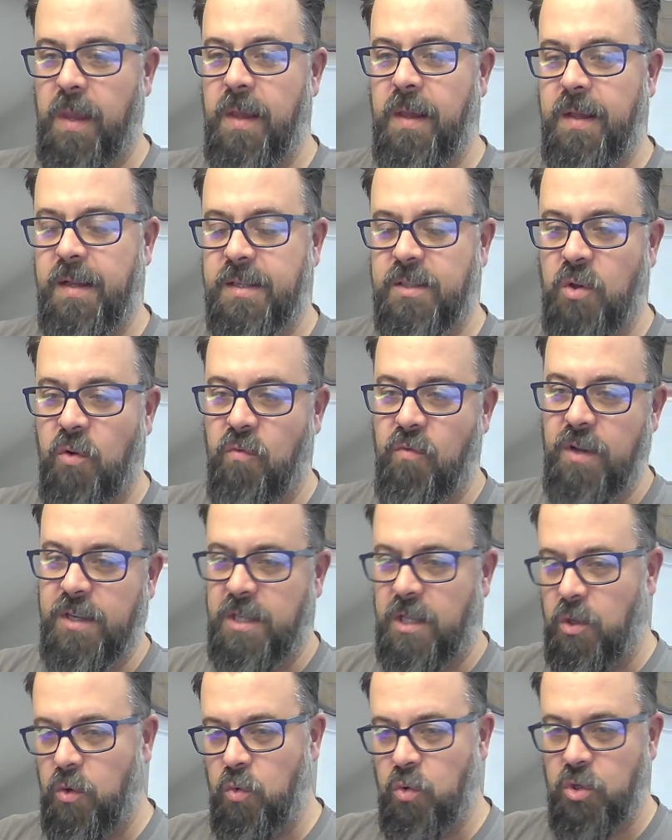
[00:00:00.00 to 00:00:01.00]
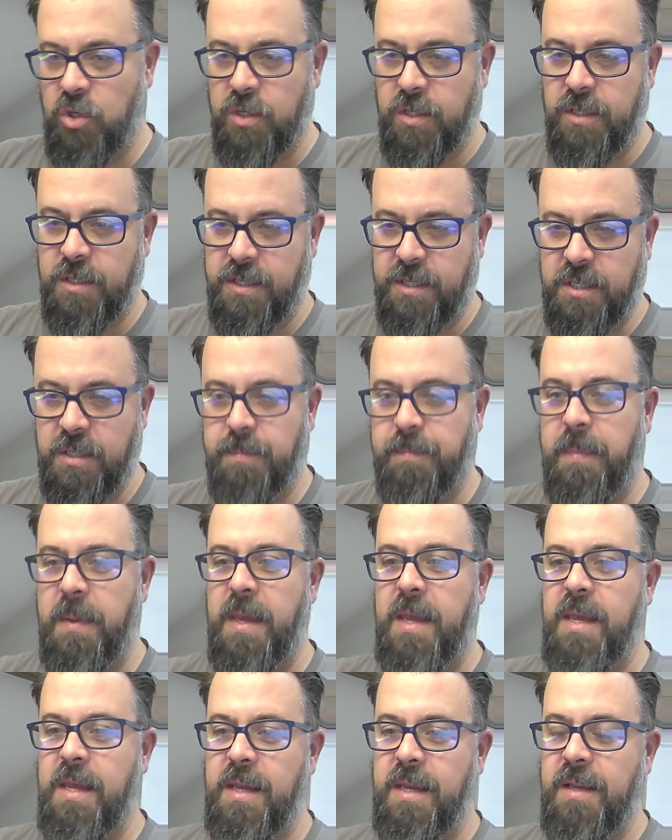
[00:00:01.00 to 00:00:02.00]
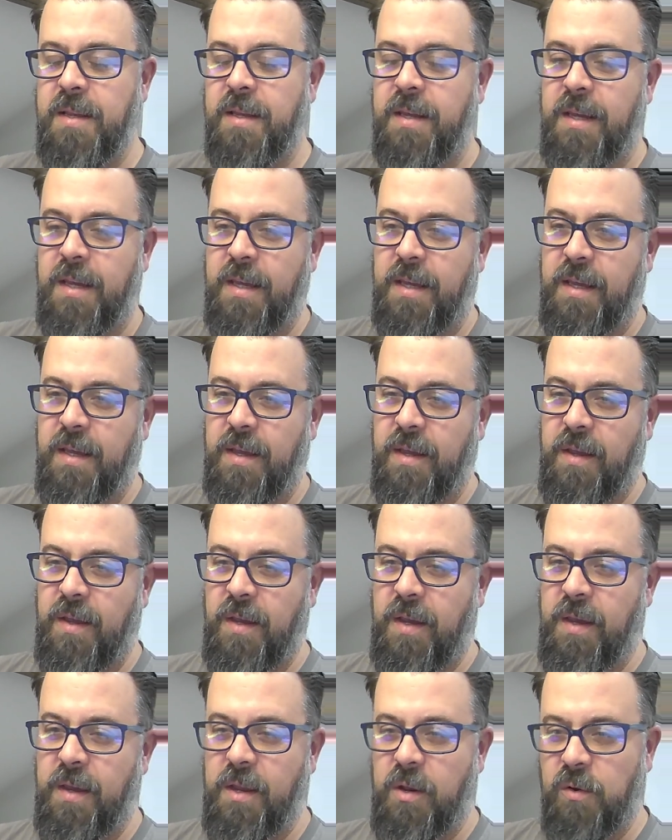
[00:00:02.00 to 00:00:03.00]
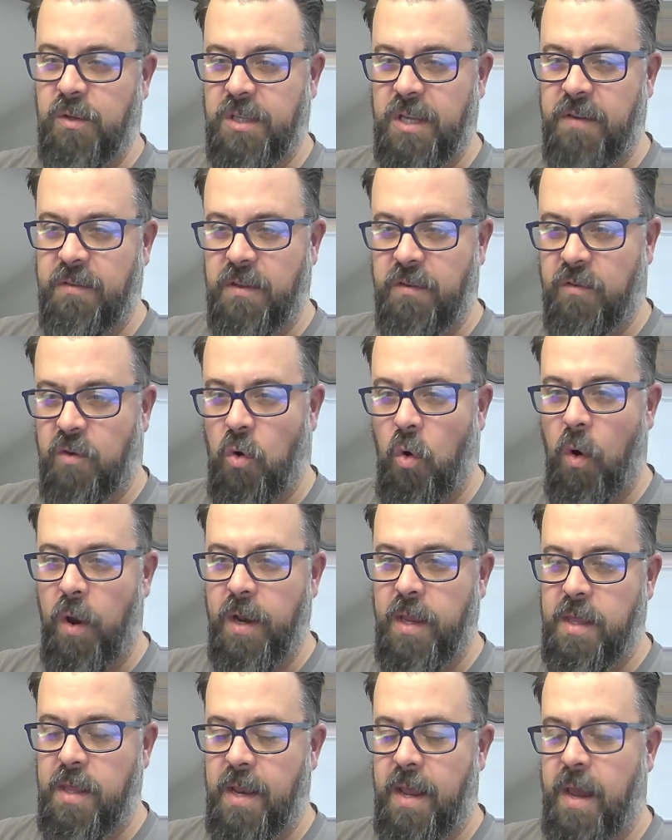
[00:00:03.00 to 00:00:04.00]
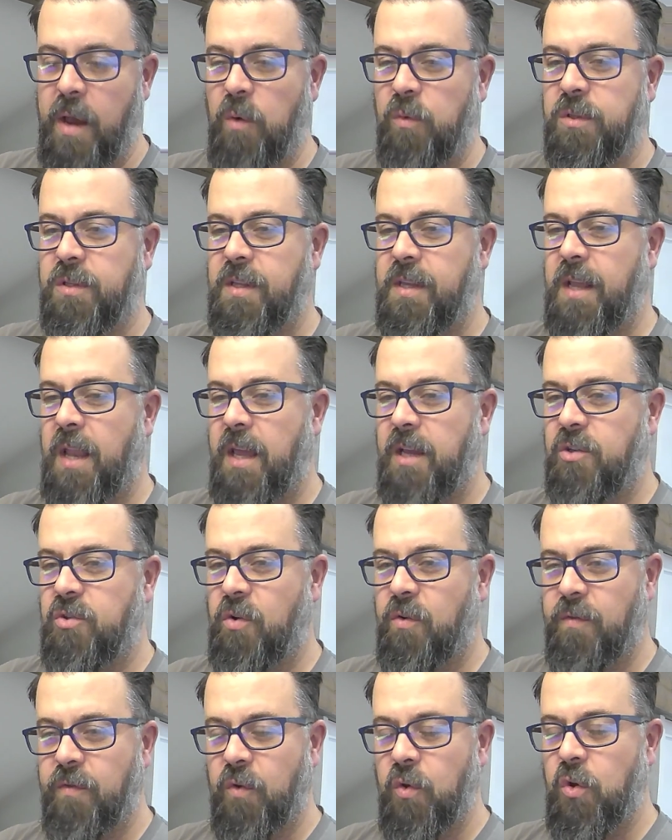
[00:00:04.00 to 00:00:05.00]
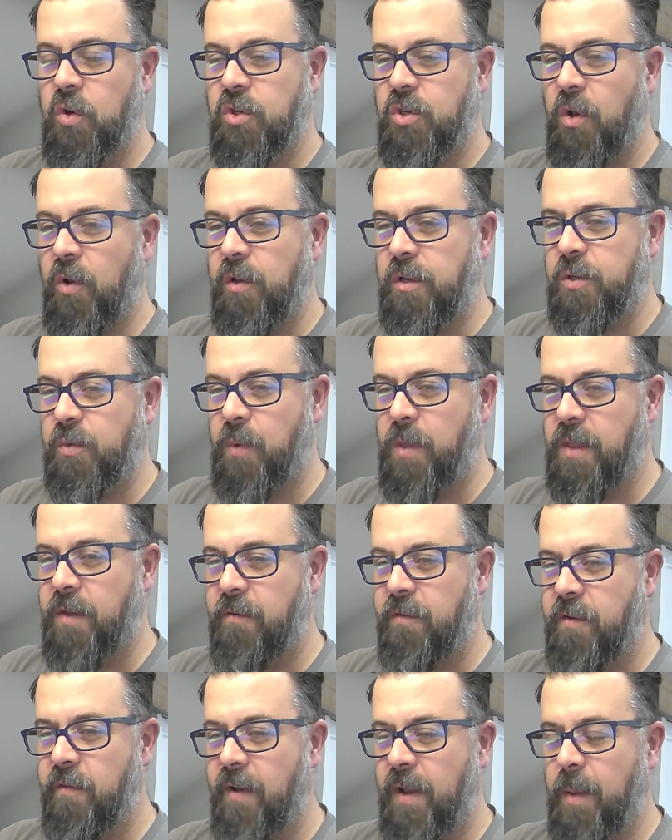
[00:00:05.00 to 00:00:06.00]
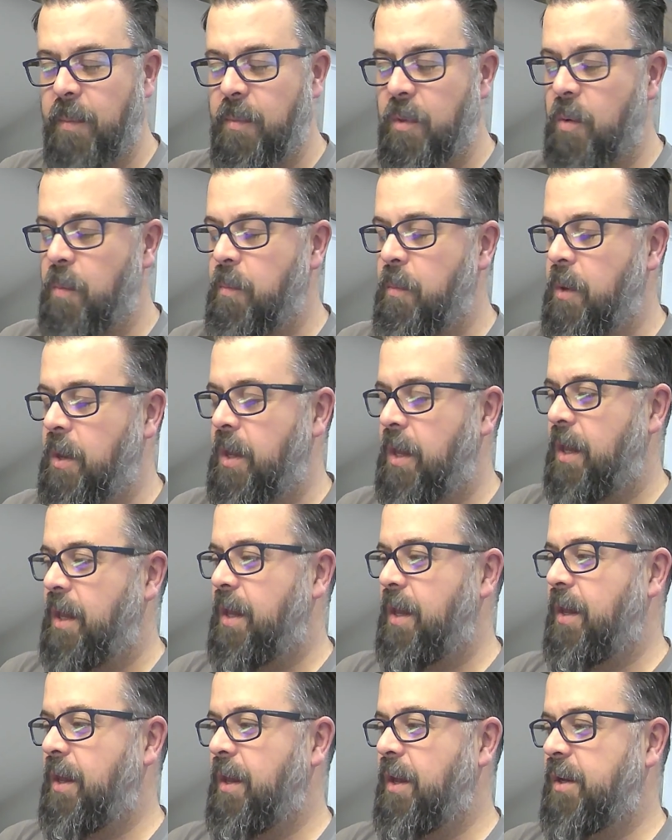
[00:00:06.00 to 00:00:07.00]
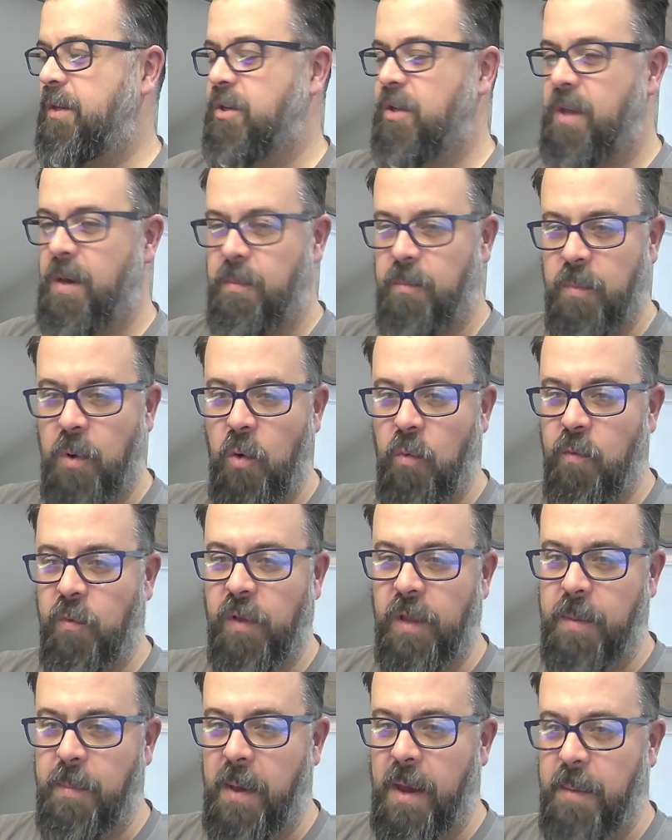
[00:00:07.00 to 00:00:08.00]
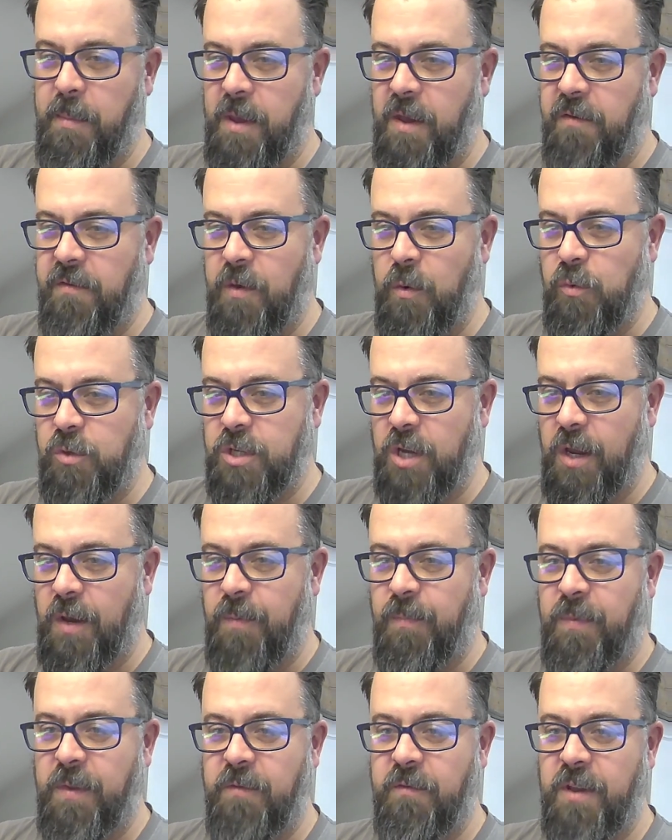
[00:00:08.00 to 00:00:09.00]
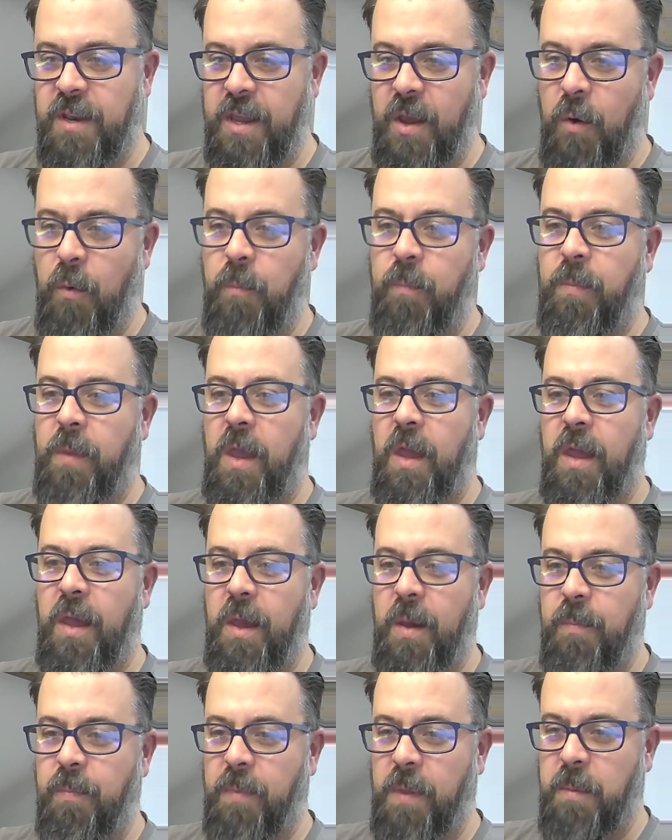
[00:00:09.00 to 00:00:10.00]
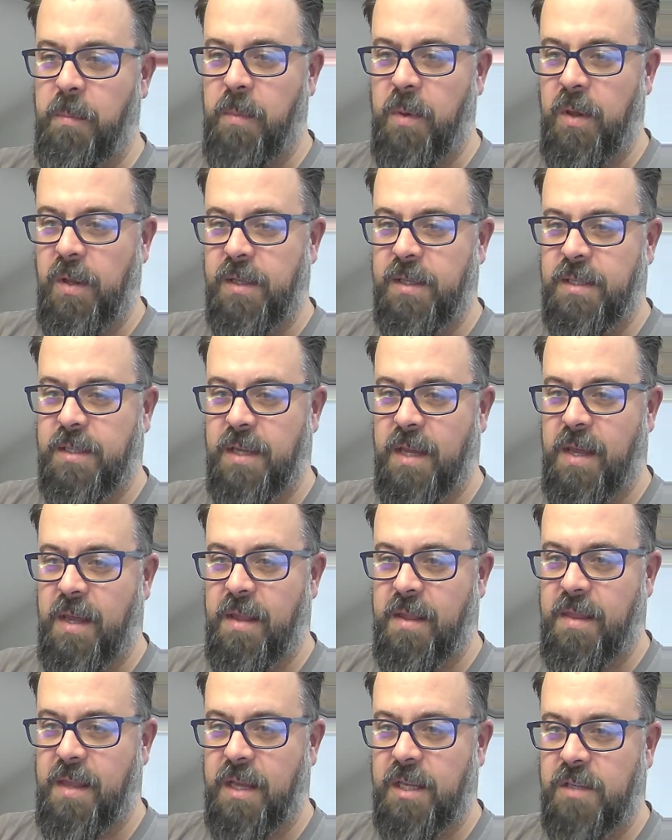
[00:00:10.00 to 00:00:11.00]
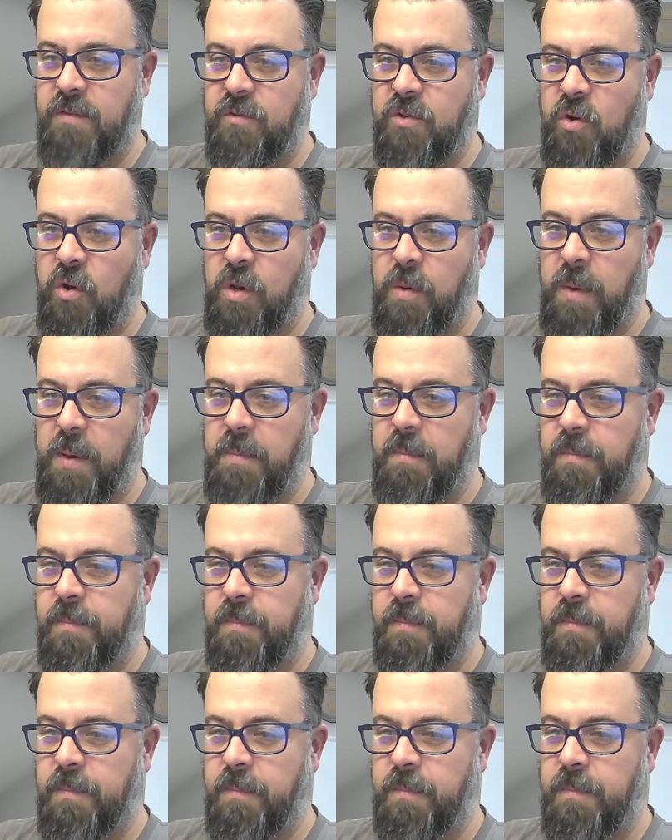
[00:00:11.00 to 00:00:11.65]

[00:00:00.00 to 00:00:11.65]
sort of resolutions, the speed, you know, see if they've cut anything out of the Electron versions when they've developed them. So that hopefully might be a future video, but thanks for joining me.